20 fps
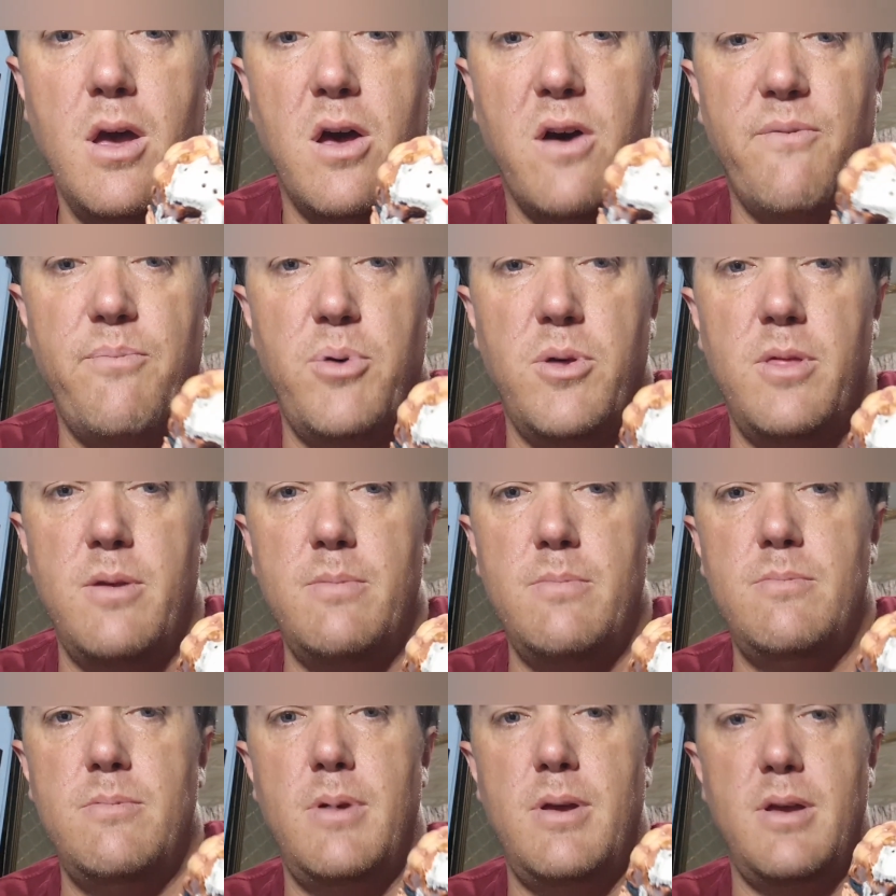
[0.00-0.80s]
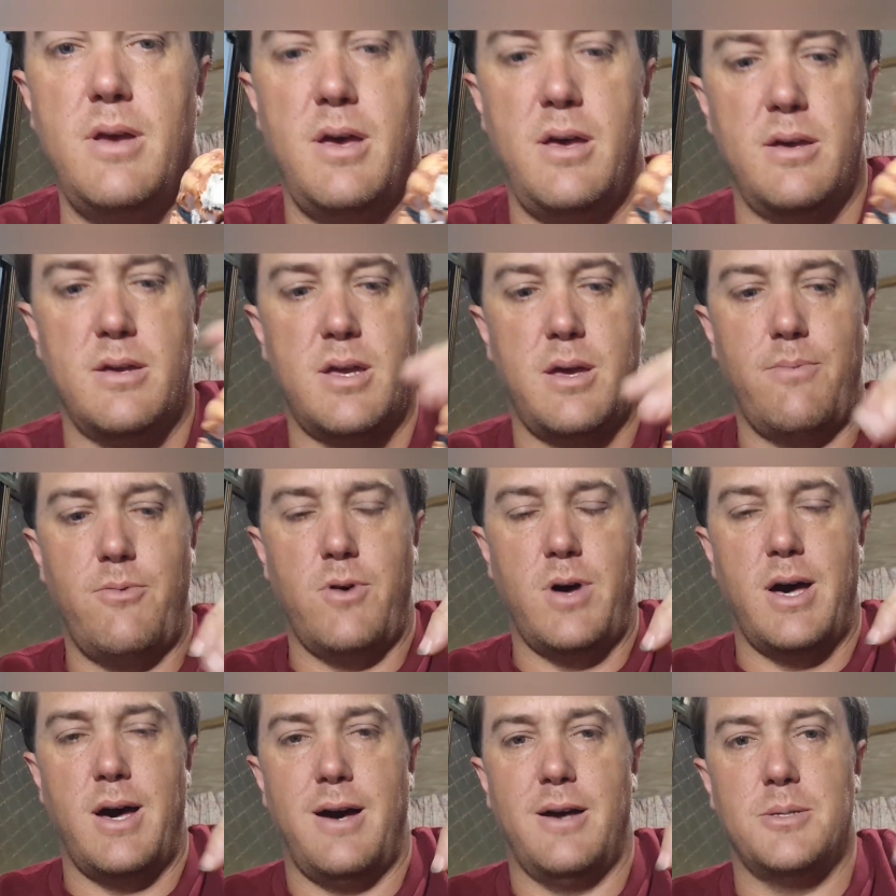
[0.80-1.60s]
I've put them a
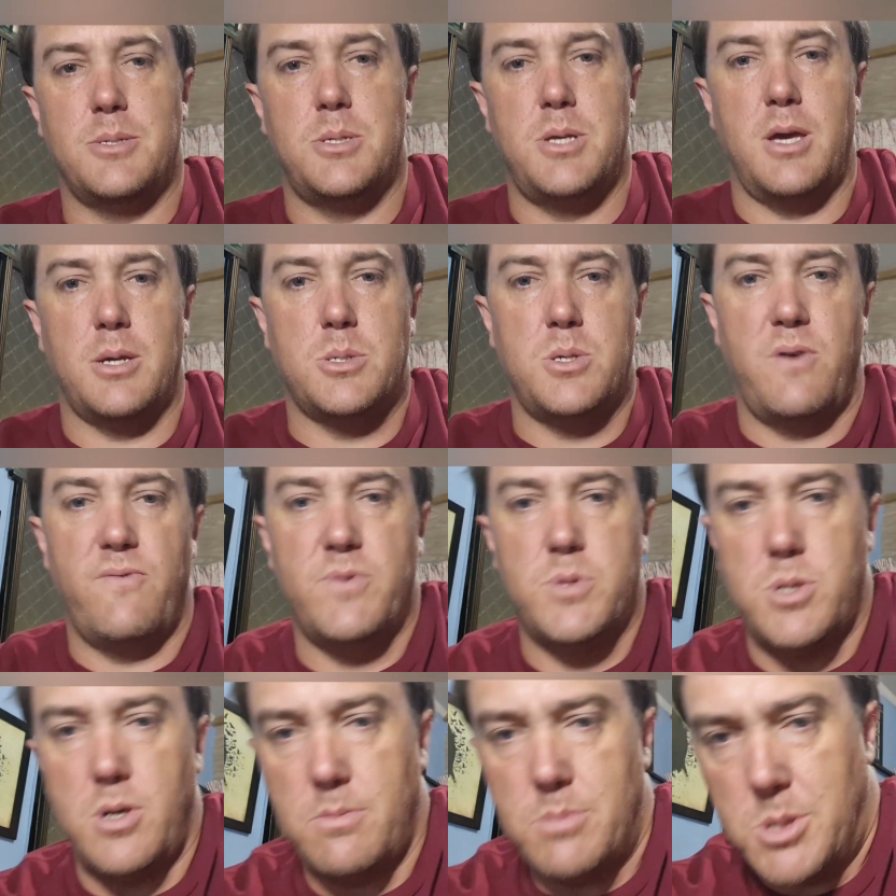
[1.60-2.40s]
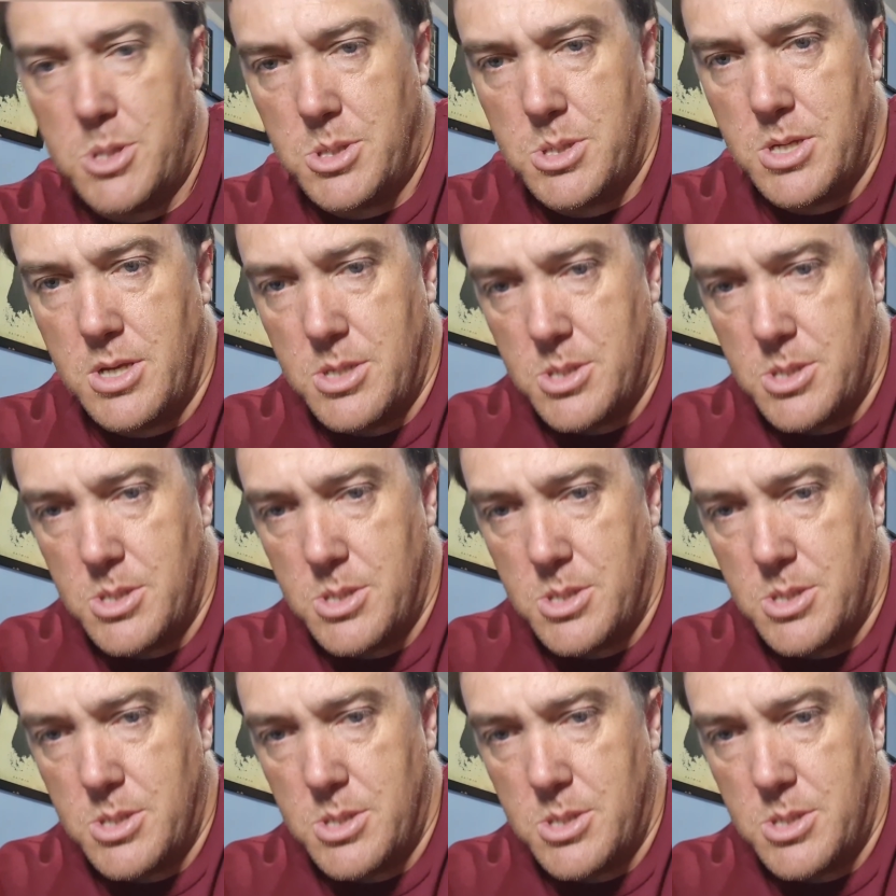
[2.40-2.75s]
couple of hard stacks over top just